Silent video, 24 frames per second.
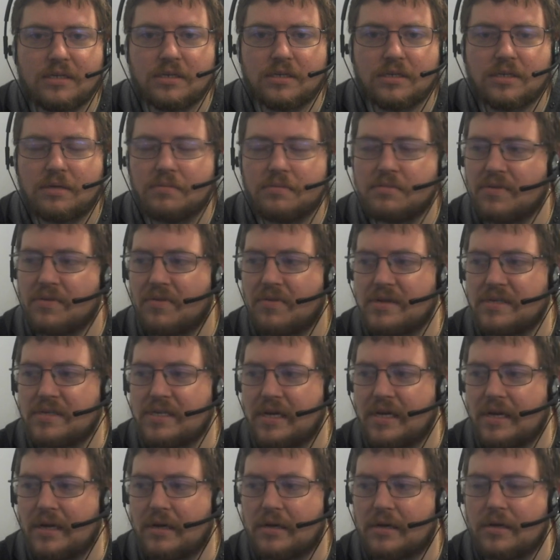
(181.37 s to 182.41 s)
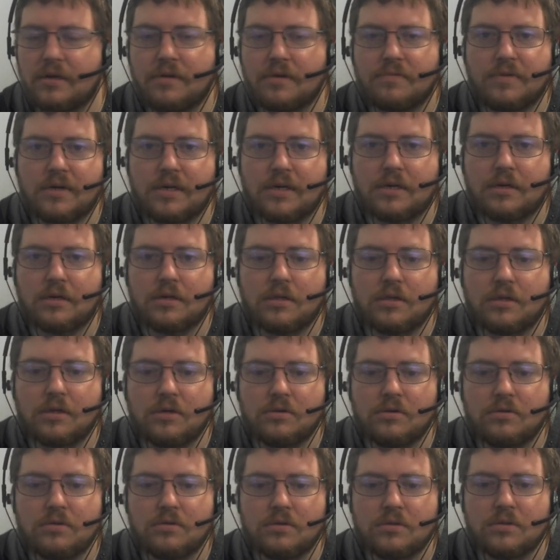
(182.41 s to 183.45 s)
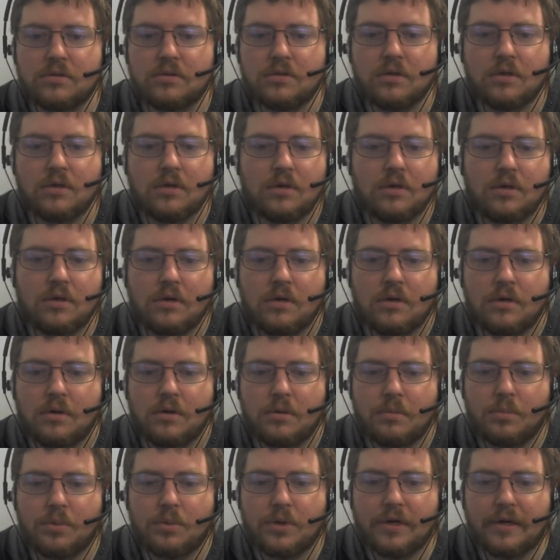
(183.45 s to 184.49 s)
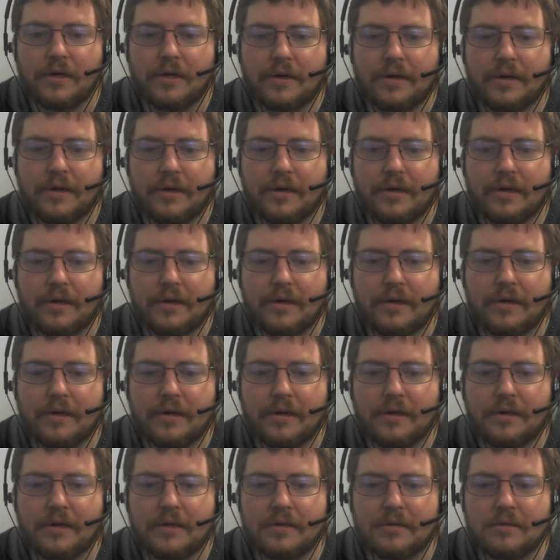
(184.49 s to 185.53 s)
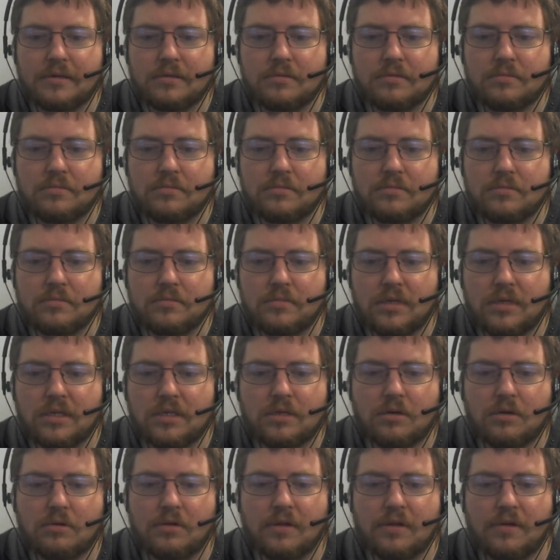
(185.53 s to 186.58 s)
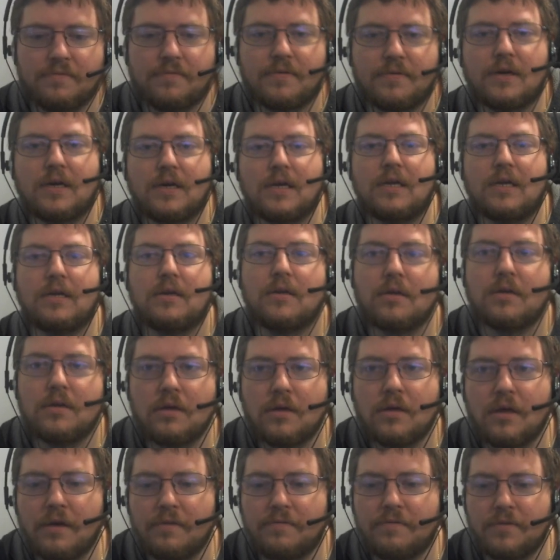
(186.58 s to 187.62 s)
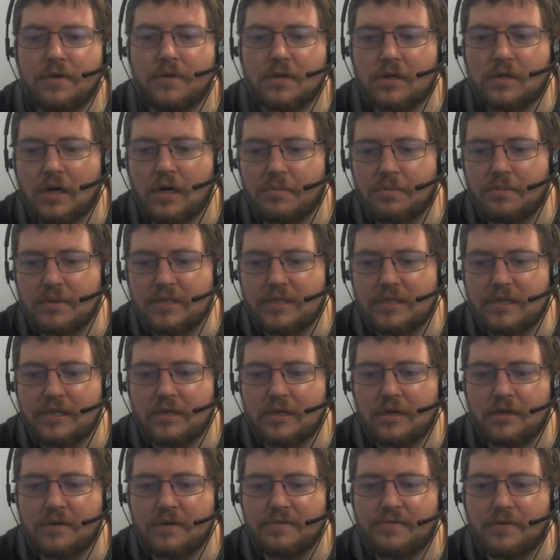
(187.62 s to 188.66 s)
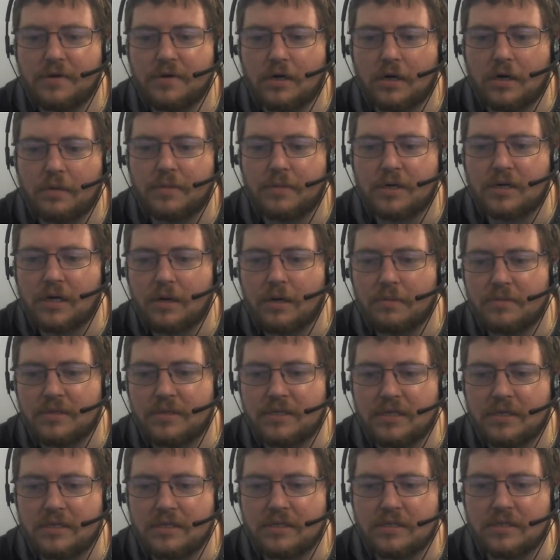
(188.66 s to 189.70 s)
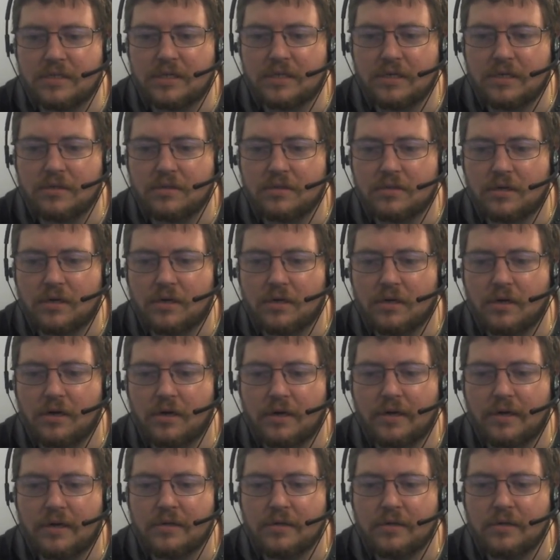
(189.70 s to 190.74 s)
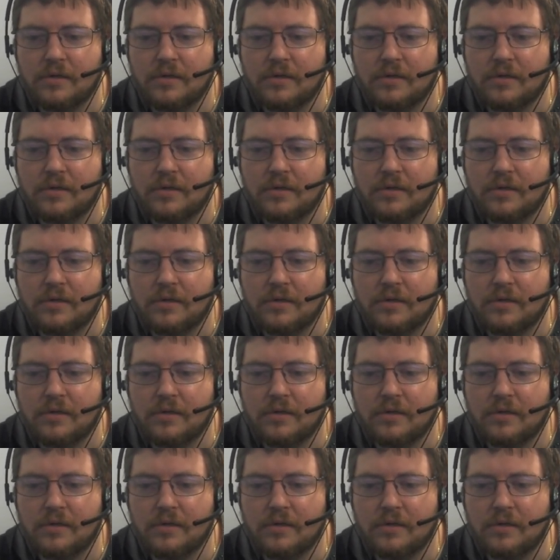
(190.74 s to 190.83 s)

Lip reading: terms of the tank. You're very close, but it's totally fine. If your armor compensation skills are not